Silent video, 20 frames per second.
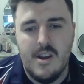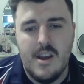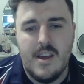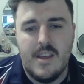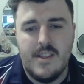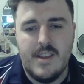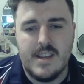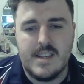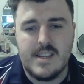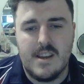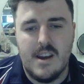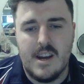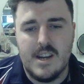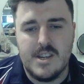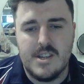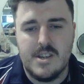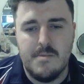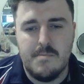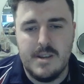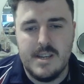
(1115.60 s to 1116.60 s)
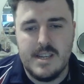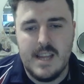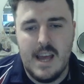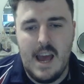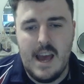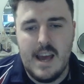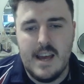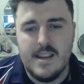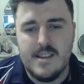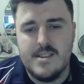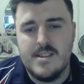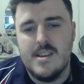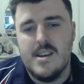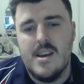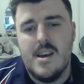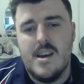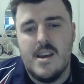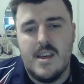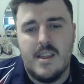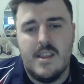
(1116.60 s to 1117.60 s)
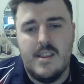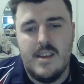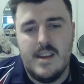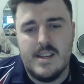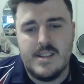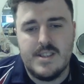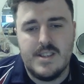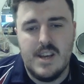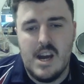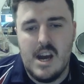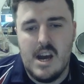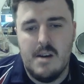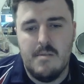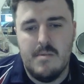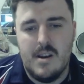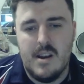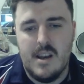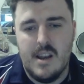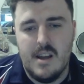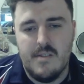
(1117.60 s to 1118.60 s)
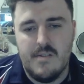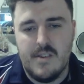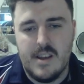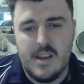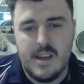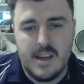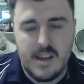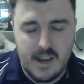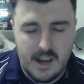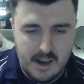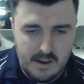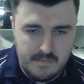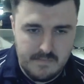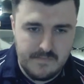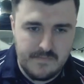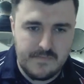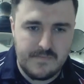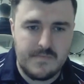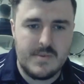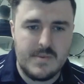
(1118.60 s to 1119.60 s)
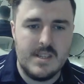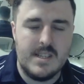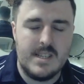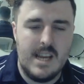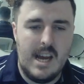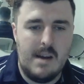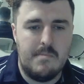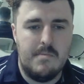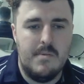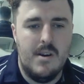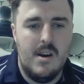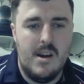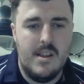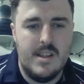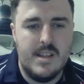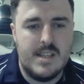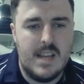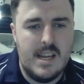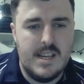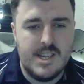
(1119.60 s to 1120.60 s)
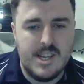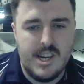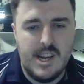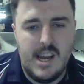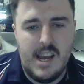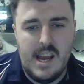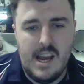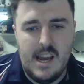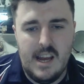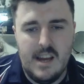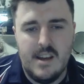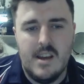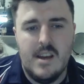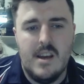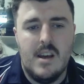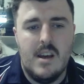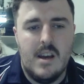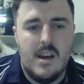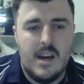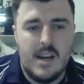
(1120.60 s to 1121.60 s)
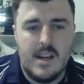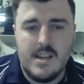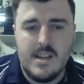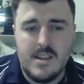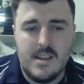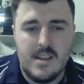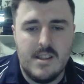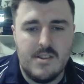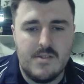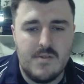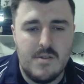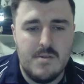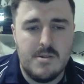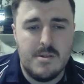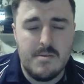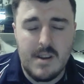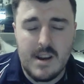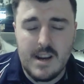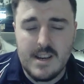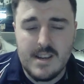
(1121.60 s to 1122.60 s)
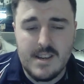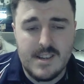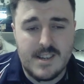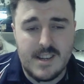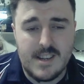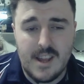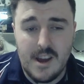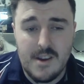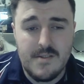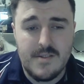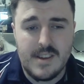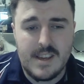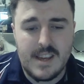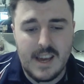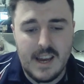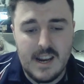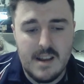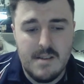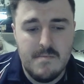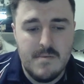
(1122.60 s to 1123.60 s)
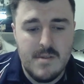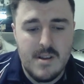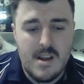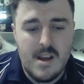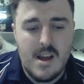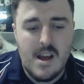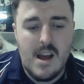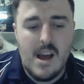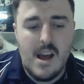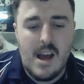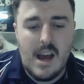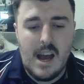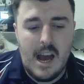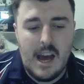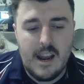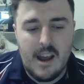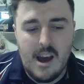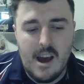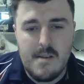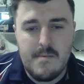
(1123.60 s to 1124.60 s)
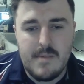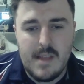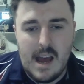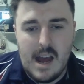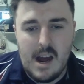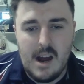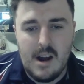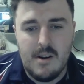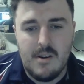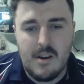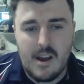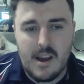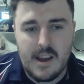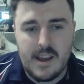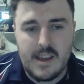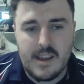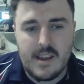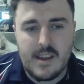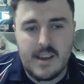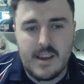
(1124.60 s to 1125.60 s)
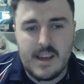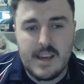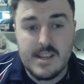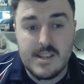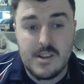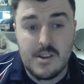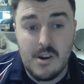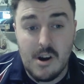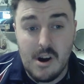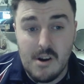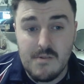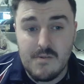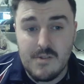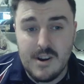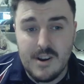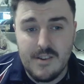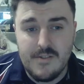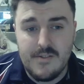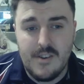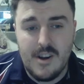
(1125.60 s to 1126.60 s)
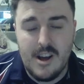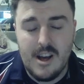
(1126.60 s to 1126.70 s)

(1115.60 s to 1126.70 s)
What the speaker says: this guy should be dead. This lovely sapper, this engineer, and this room, I just don't kill him. And I'm now like, he's got rid of